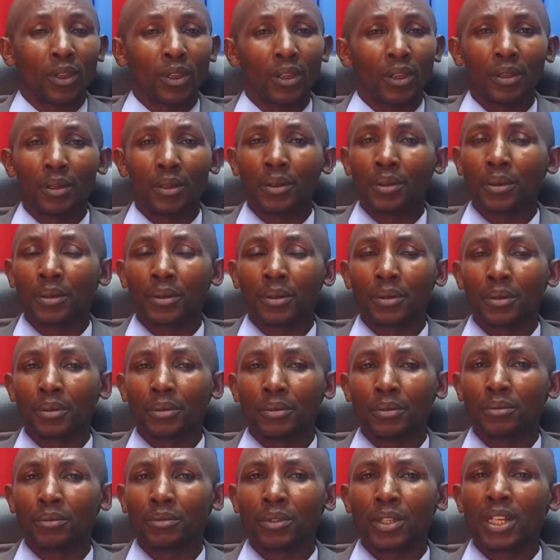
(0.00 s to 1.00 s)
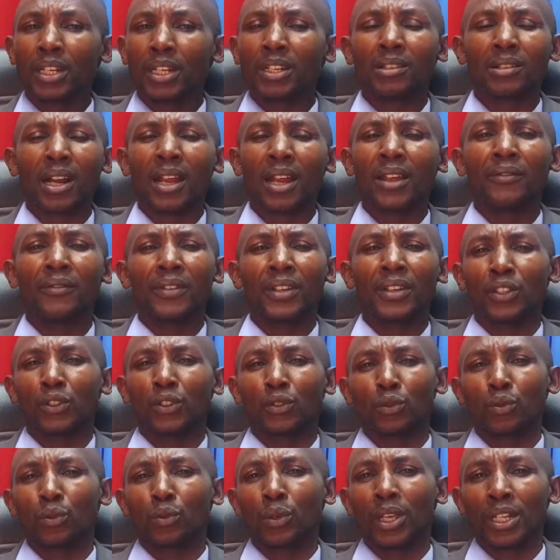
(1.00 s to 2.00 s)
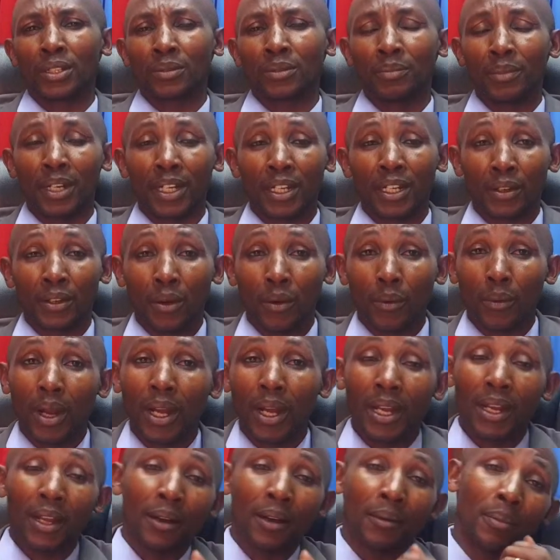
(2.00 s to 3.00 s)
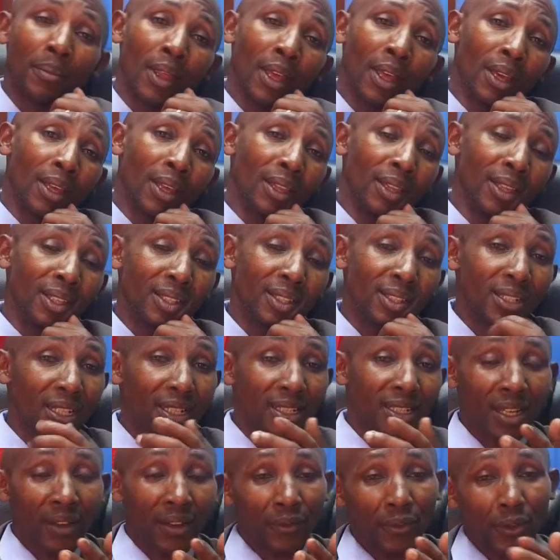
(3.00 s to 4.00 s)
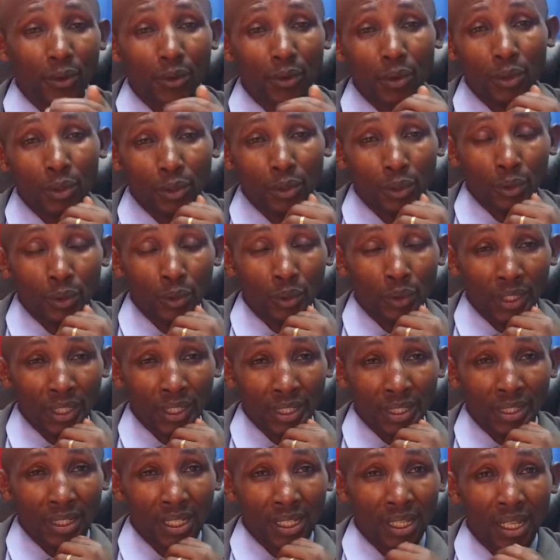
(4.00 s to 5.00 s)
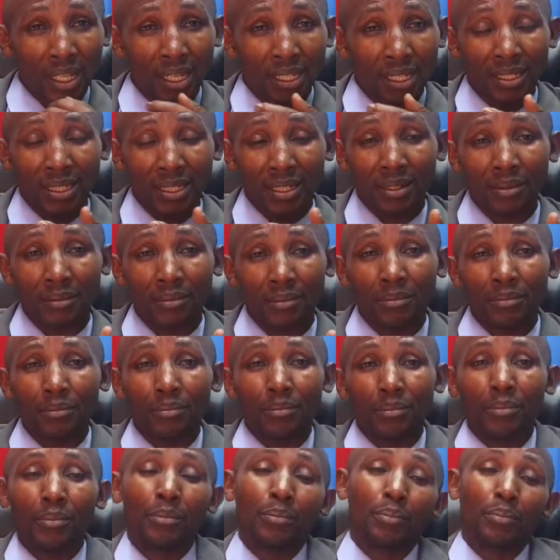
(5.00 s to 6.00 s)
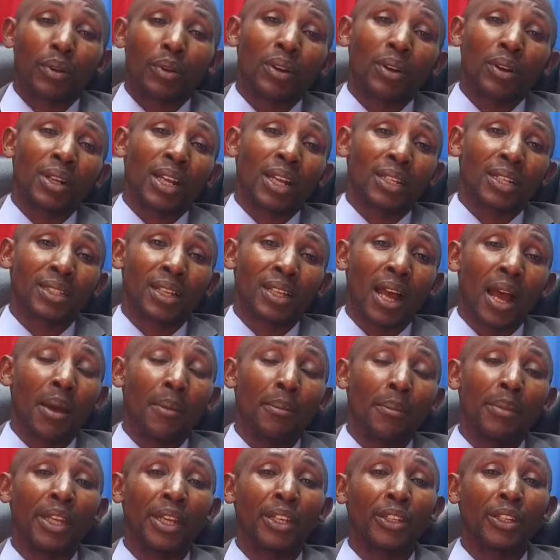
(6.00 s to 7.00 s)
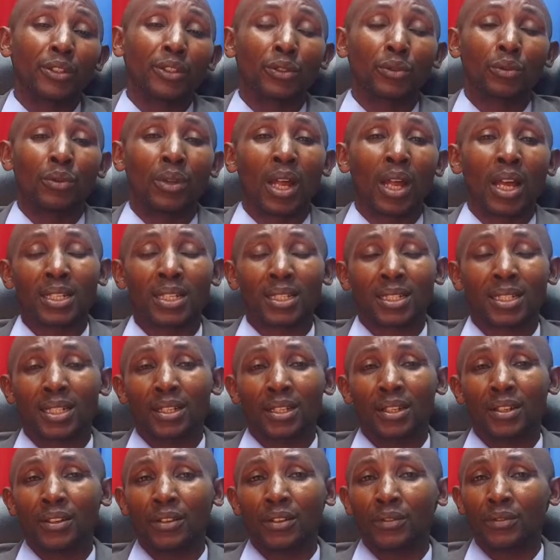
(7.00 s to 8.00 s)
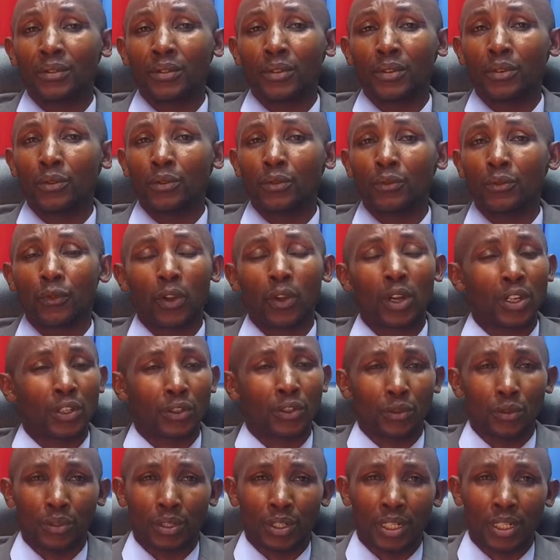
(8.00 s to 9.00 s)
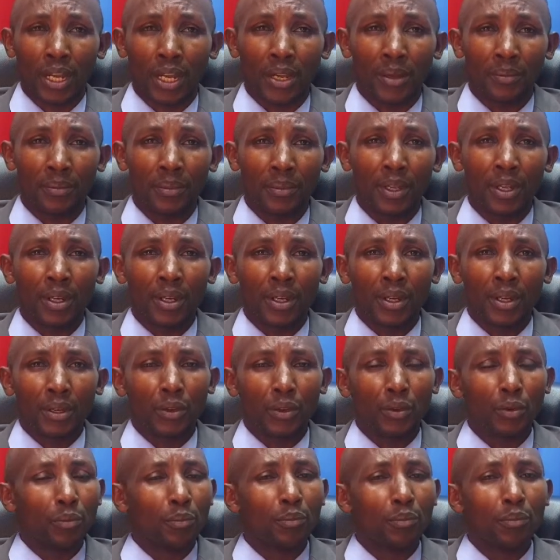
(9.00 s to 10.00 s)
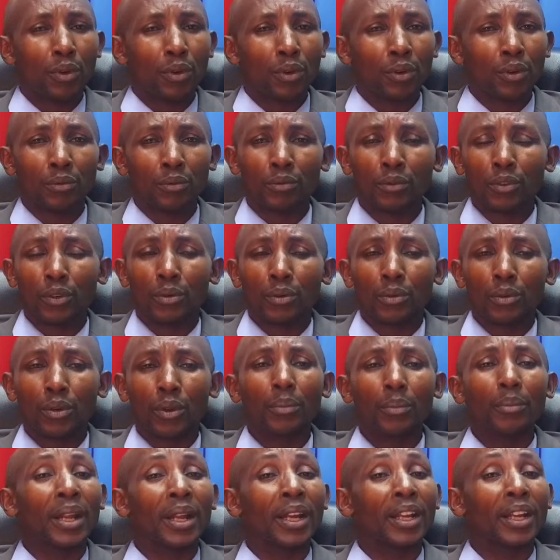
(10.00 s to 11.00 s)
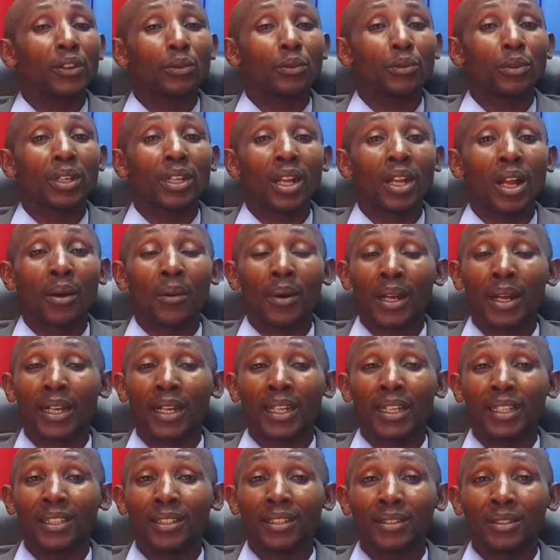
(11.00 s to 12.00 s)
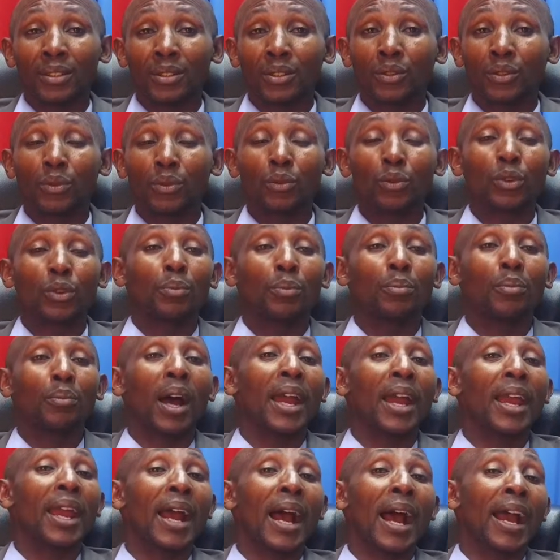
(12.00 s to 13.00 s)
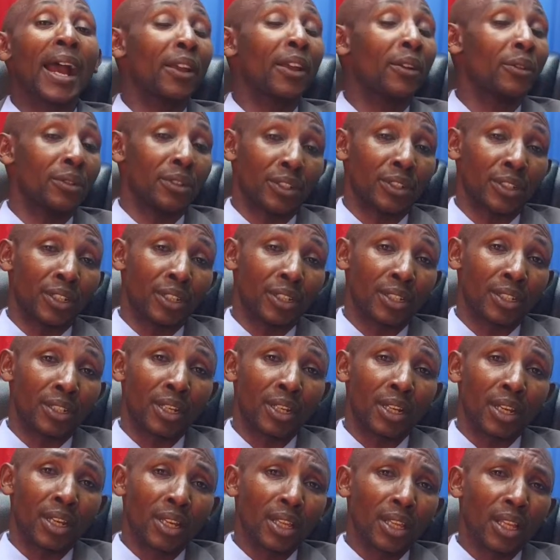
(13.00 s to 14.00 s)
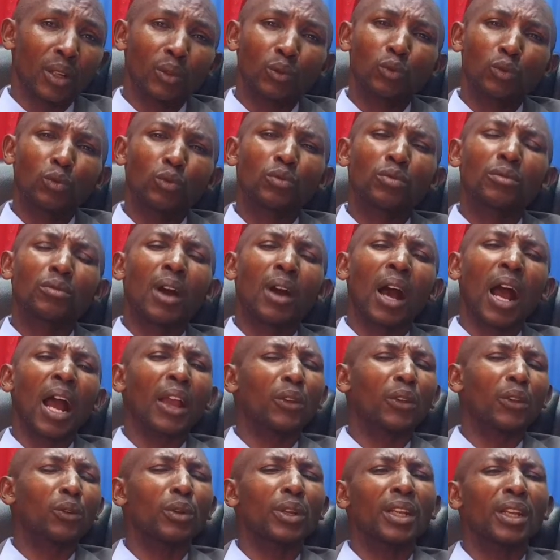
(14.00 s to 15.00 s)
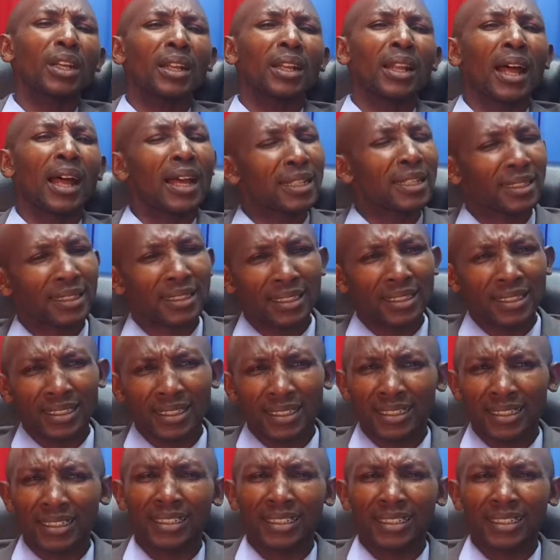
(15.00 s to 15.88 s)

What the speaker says: You know, the drive is to get money. No wonder these days, have you not noticed that products are made to last for a short time? Normally during our days, you would buy iron sheets that would actually last